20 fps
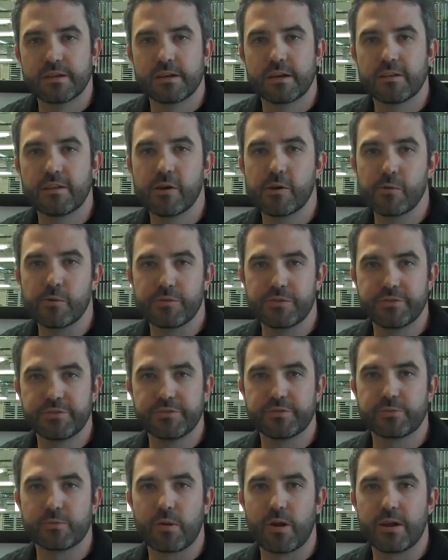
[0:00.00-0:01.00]
Hello,
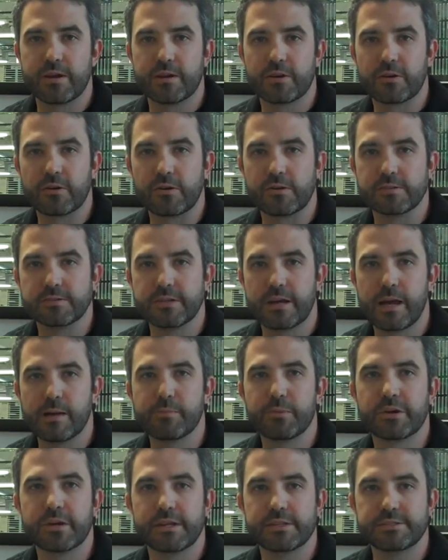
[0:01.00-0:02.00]
this is Ryan Kehr,
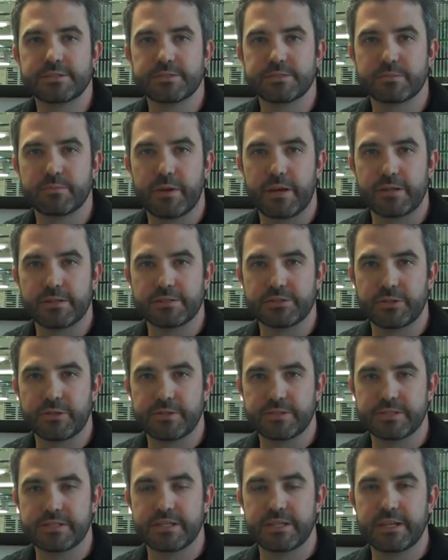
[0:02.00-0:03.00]
Applications
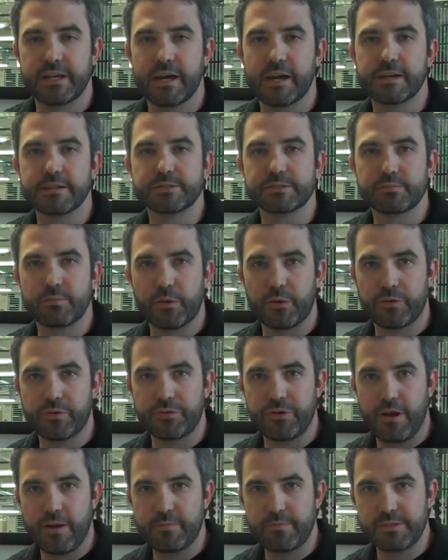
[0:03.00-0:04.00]
Manager at TI's Motor
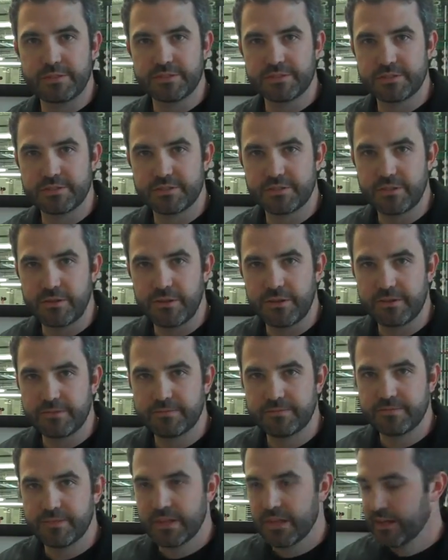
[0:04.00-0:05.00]
Drive Business Unit.
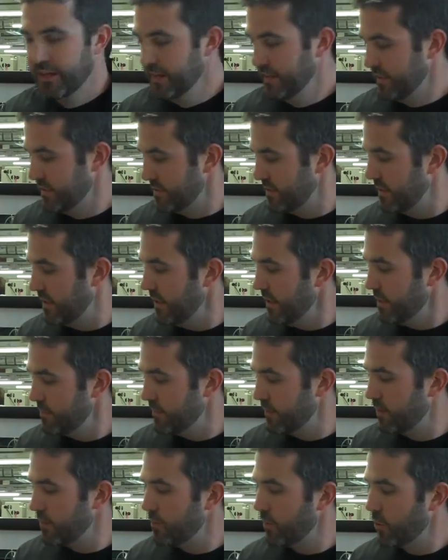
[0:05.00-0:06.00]
Today
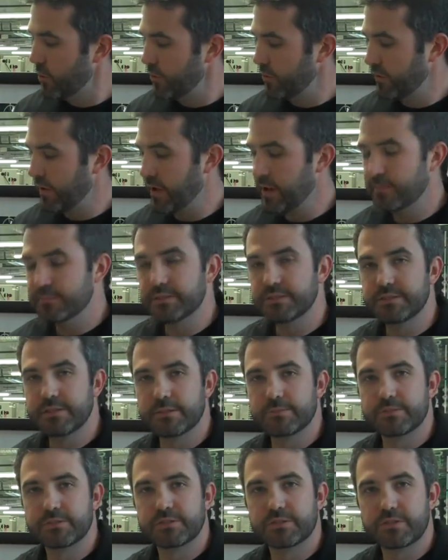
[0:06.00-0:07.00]
I'm in the Motor Lab to
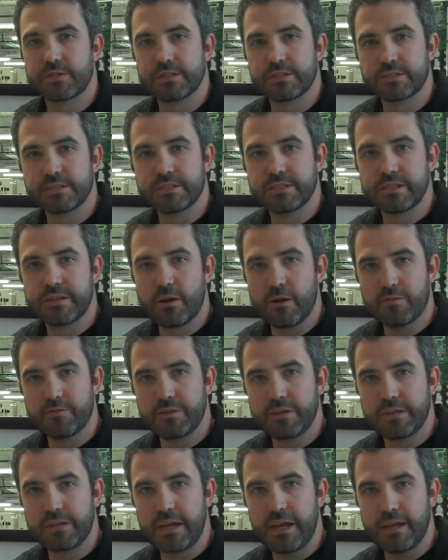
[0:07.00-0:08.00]
demonstrate the
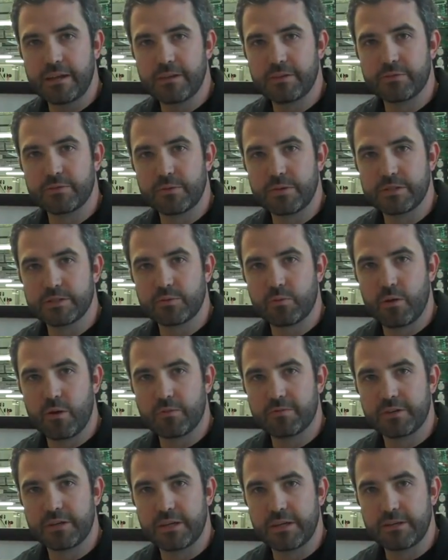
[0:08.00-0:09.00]

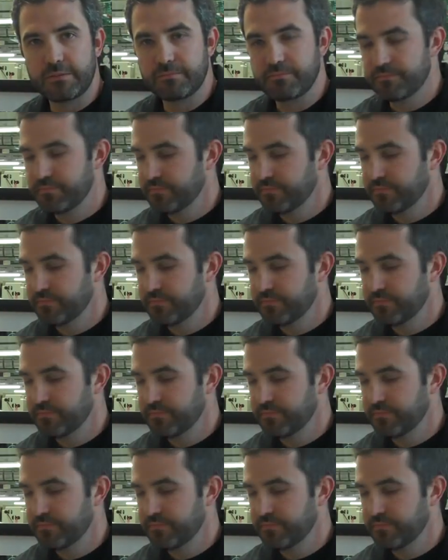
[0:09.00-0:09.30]
DRV8312 kit.